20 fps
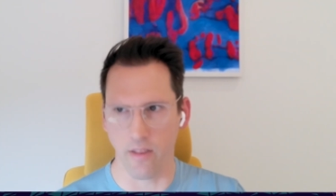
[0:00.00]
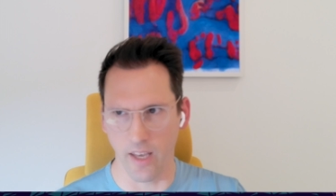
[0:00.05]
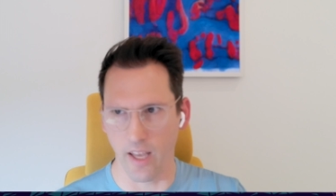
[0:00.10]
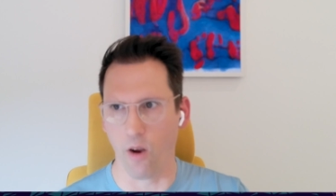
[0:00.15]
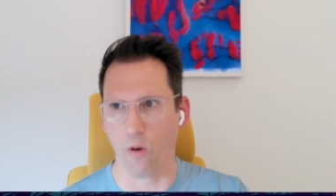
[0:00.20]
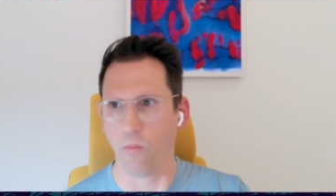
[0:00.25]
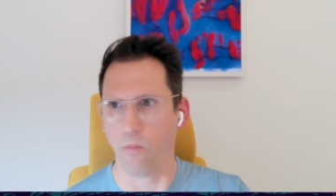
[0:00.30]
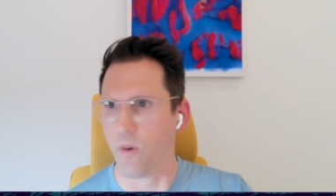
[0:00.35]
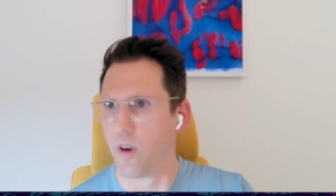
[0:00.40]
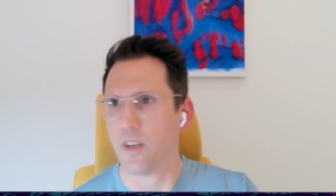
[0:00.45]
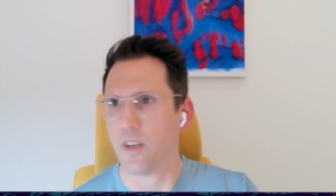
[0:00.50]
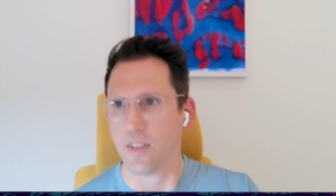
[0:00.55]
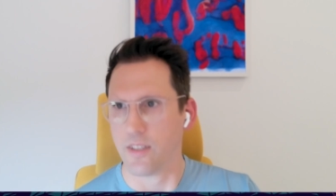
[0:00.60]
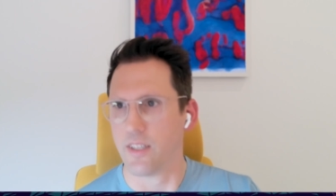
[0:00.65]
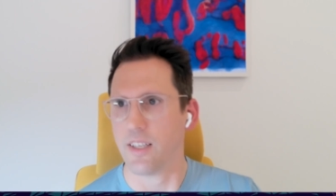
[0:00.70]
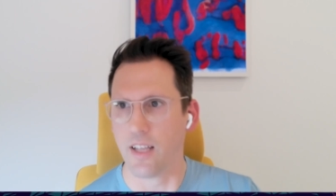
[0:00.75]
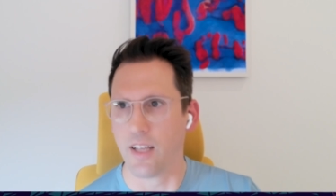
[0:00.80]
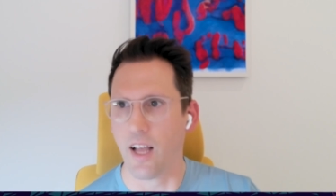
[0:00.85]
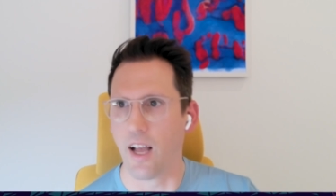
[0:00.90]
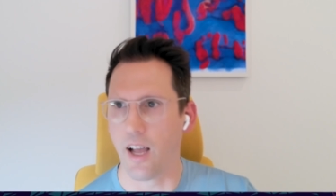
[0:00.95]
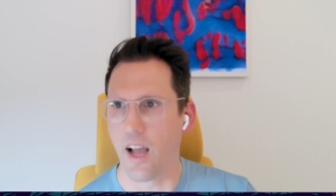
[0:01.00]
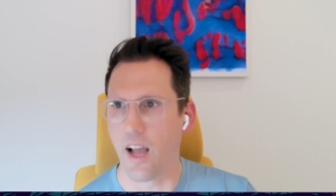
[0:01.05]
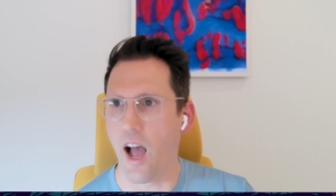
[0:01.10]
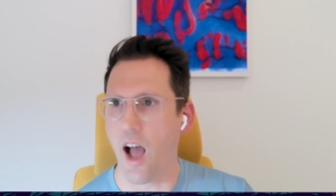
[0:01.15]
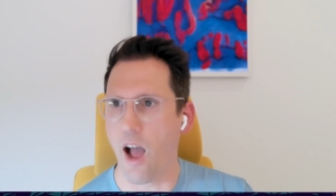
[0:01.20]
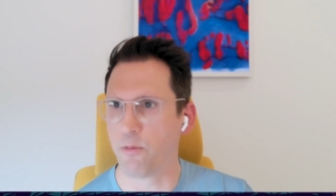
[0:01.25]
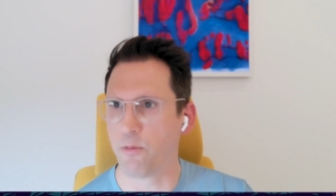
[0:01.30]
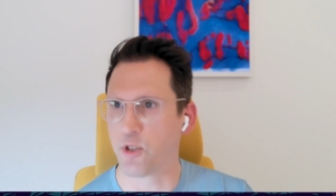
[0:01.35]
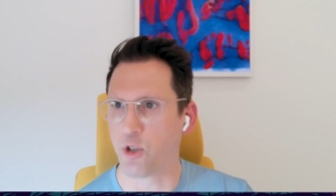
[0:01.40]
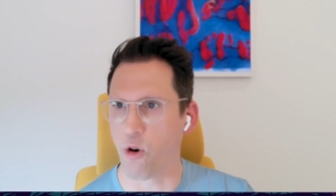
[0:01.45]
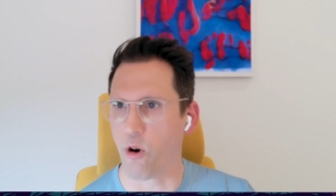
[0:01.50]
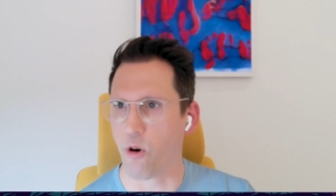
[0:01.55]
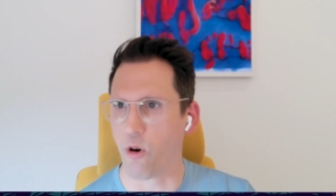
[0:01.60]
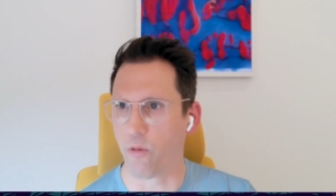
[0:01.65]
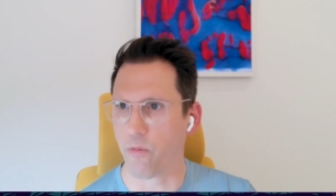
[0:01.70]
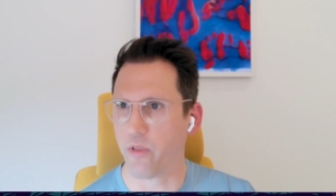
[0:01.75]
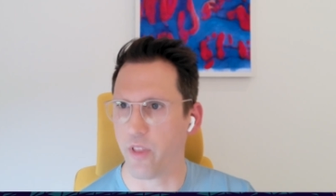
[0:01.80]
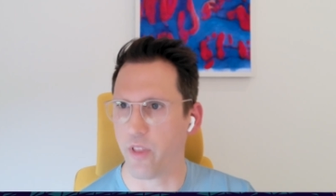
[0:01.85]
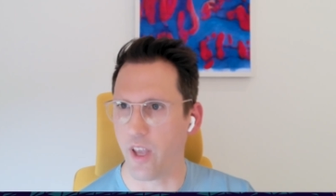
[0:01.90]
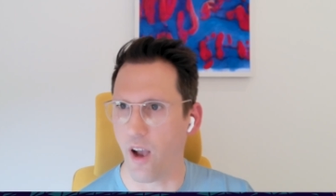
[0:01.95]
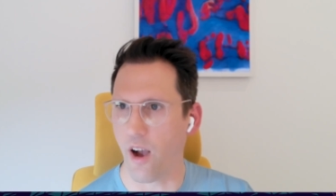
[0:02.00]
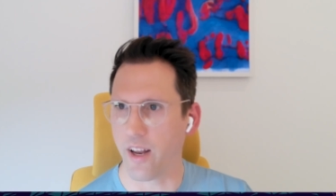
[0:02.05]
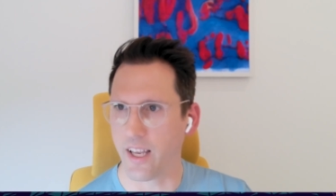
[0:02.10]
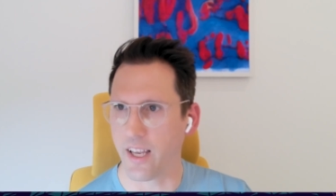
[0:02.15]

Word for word: you know, I'm sure the